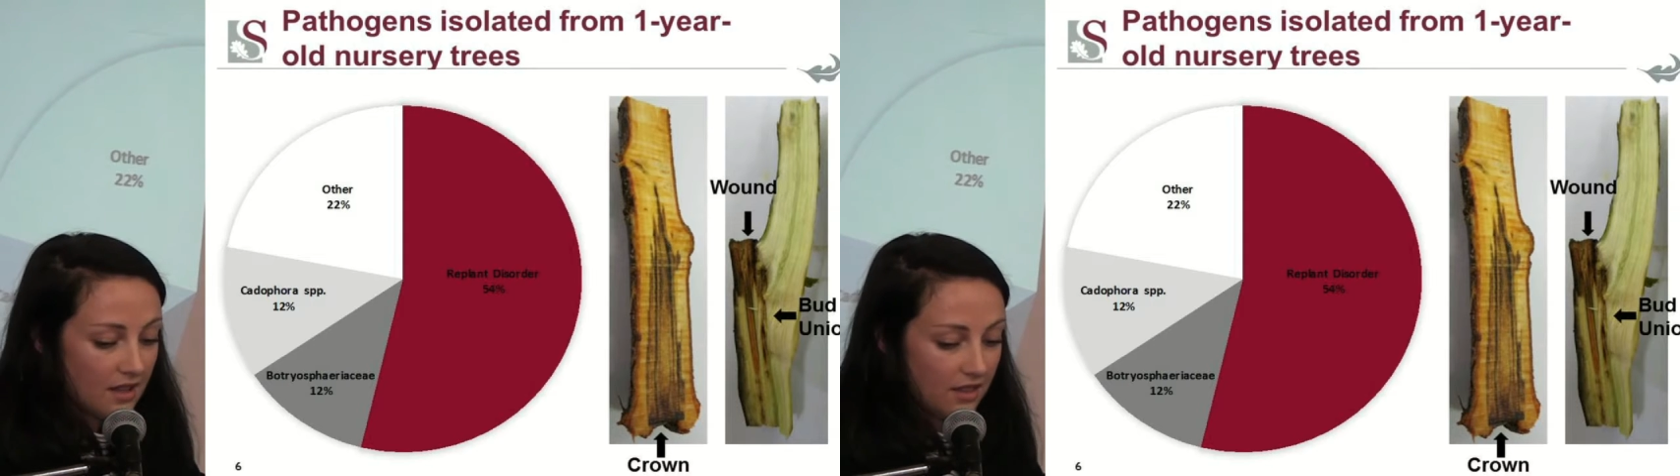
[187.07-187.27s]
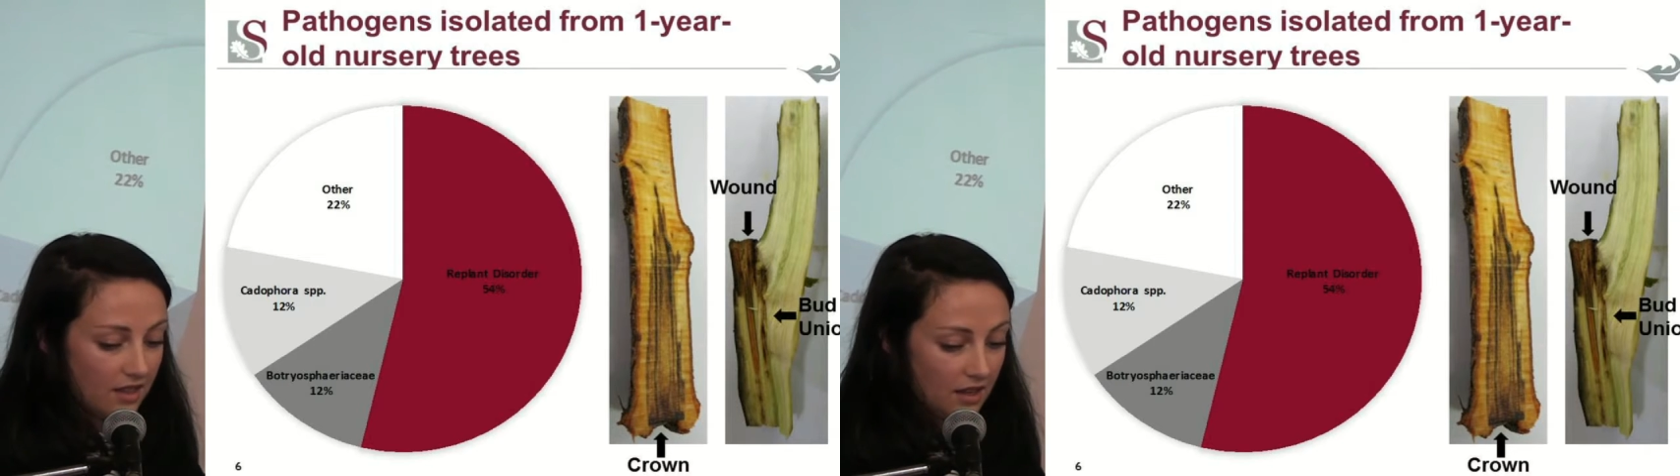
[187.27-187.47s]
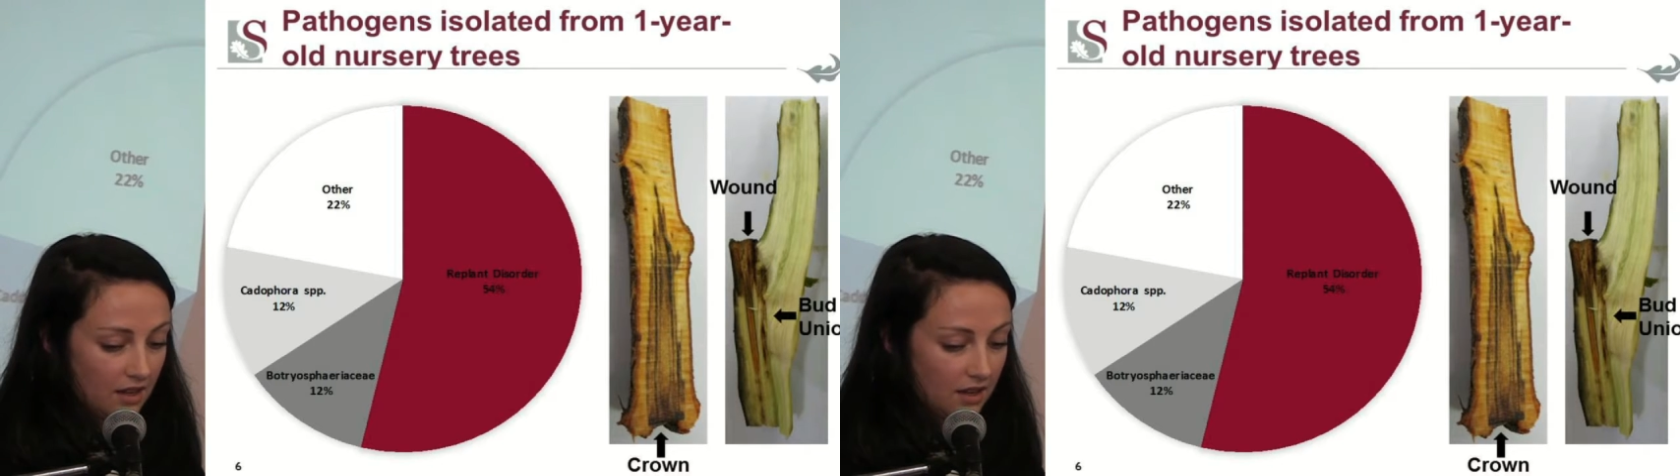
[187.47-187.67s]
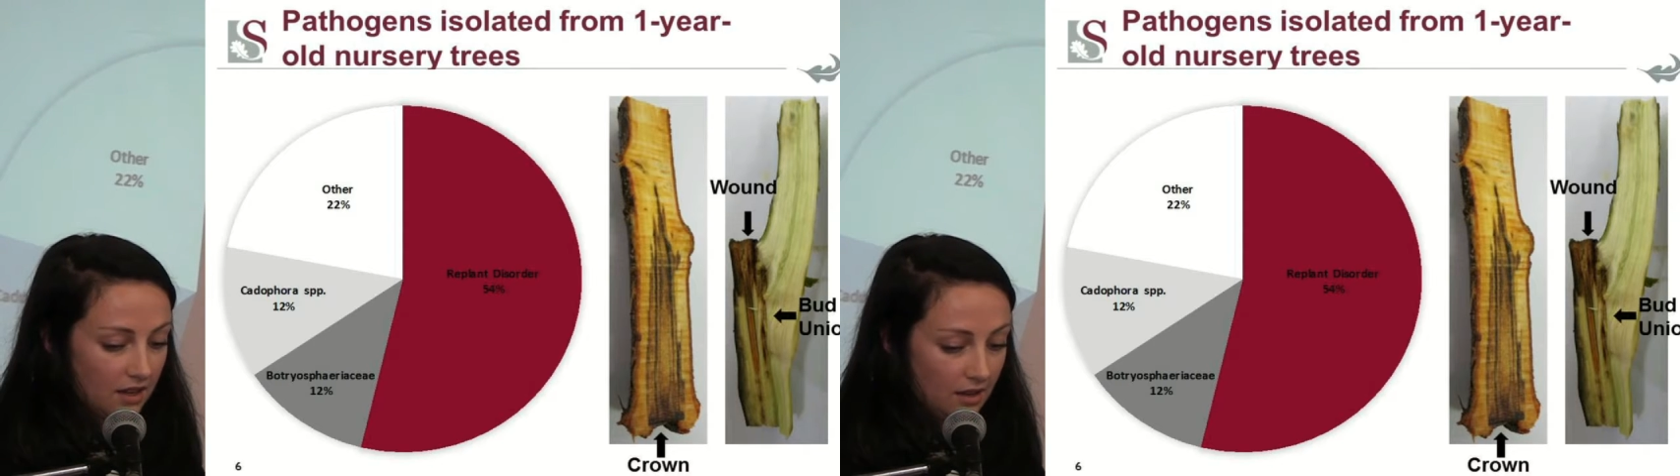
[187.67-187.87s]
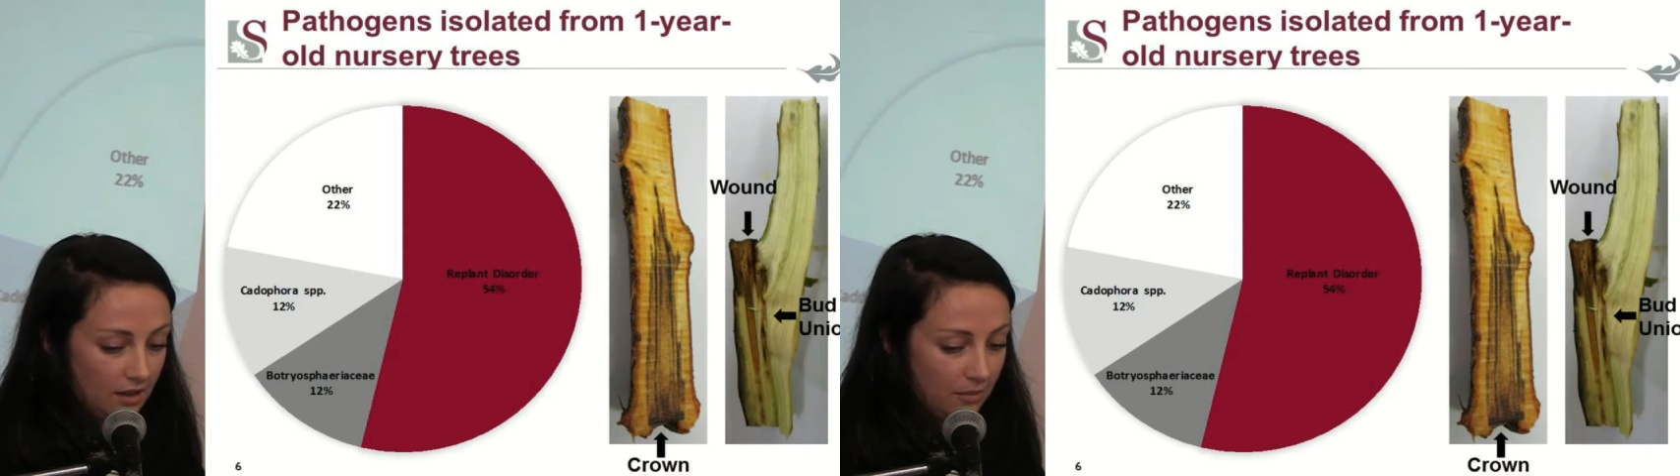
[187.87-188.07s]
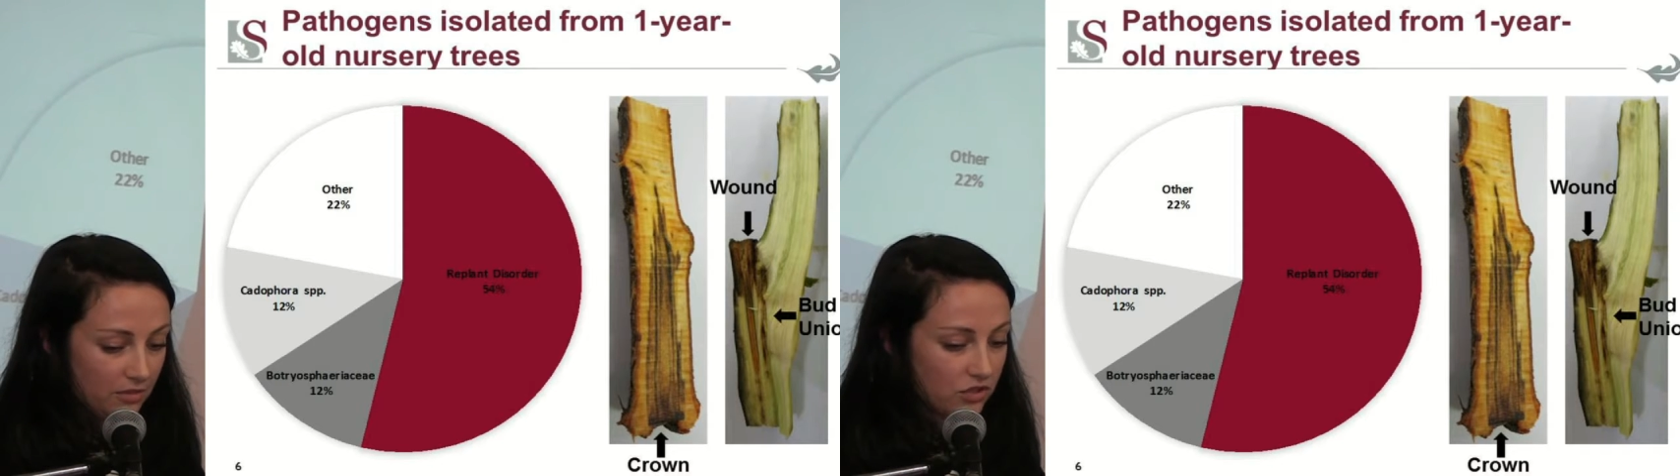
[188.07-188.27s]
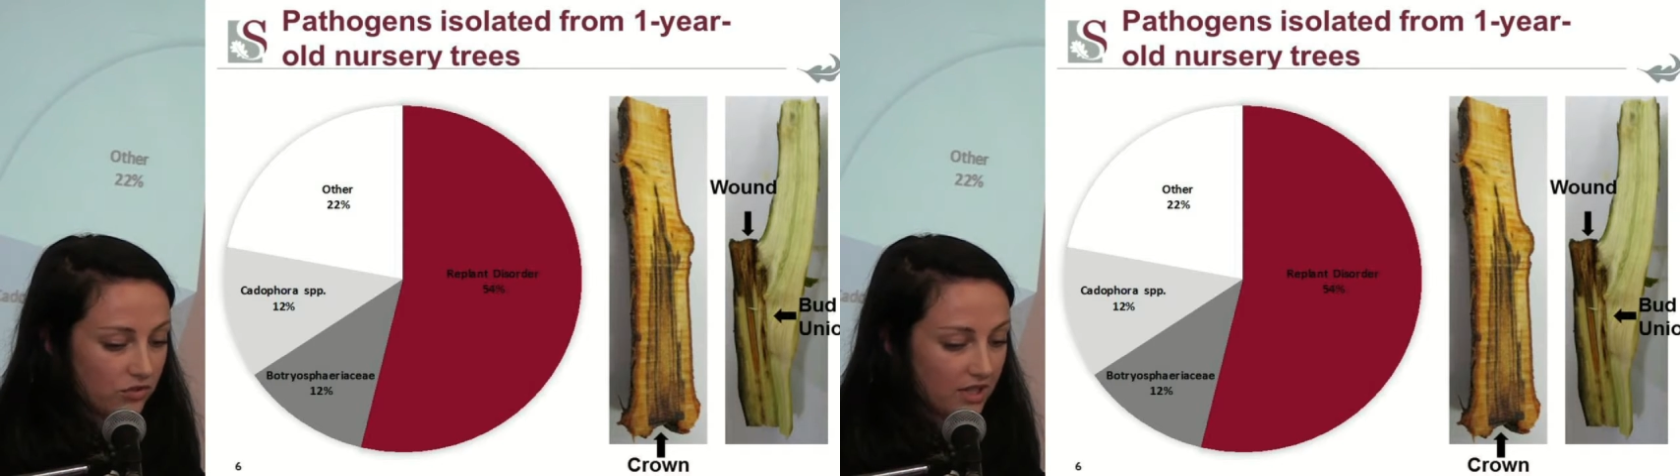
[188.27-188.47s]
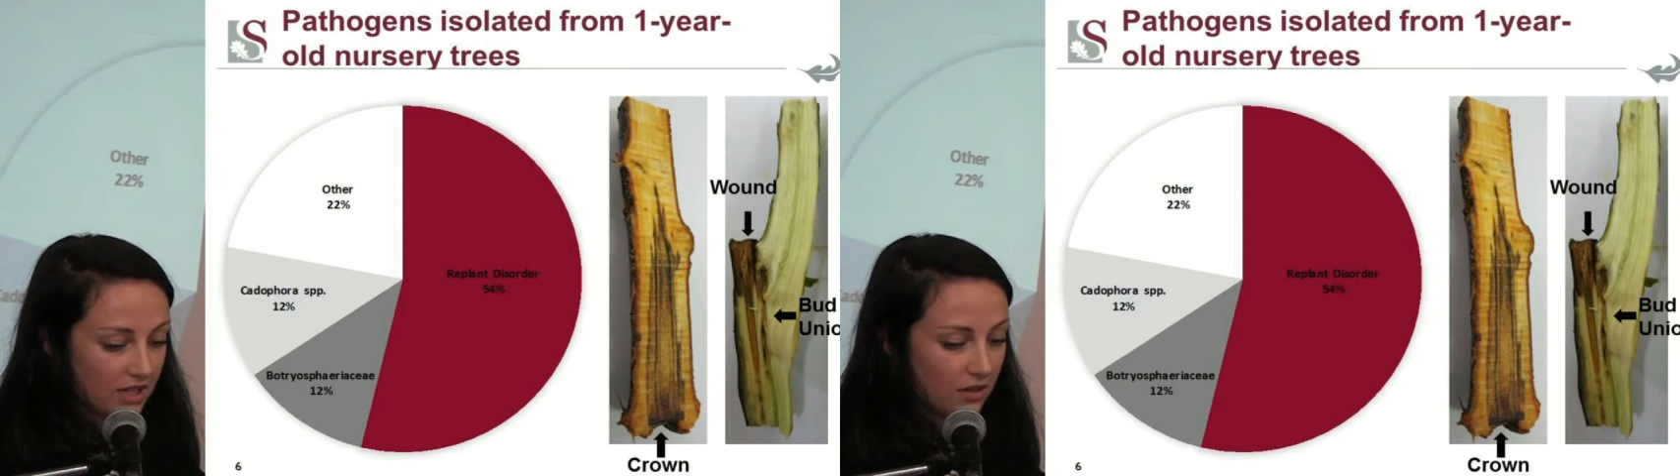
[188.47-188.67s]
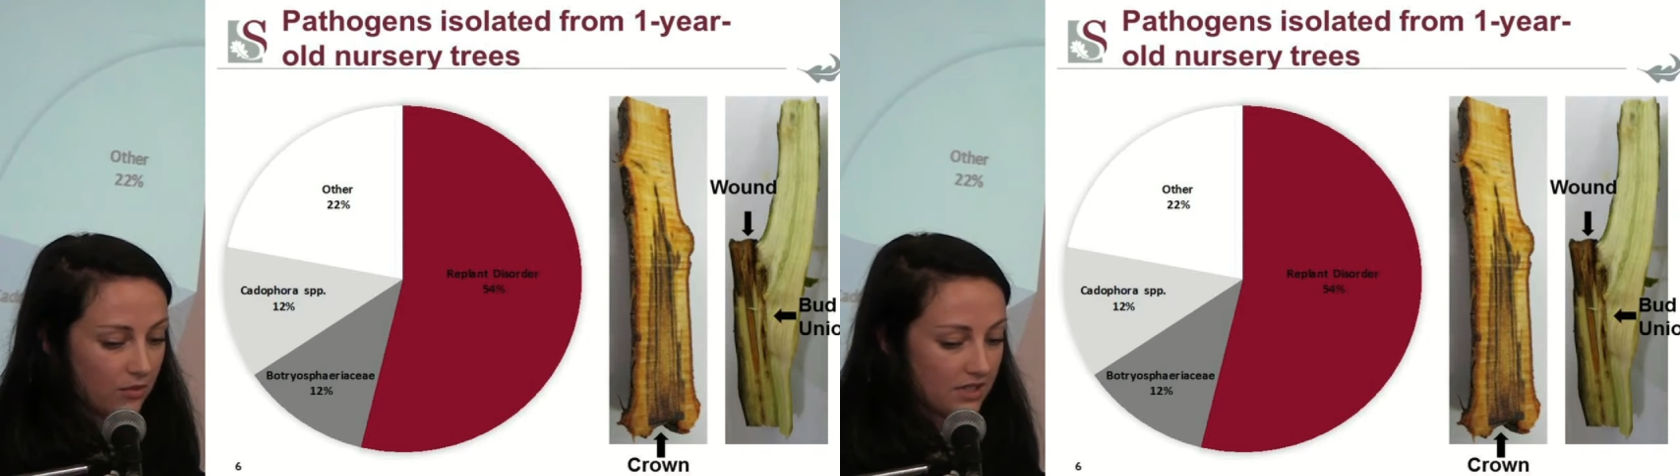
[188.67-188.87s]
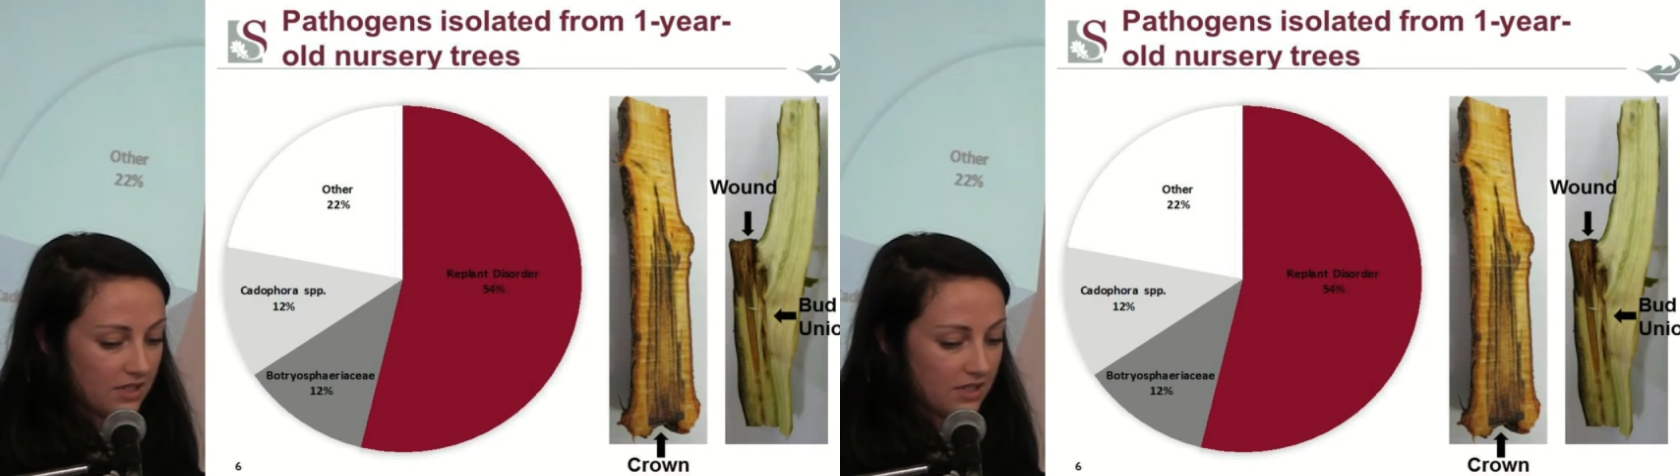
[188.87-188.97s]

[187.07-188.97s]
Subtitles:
the streaking was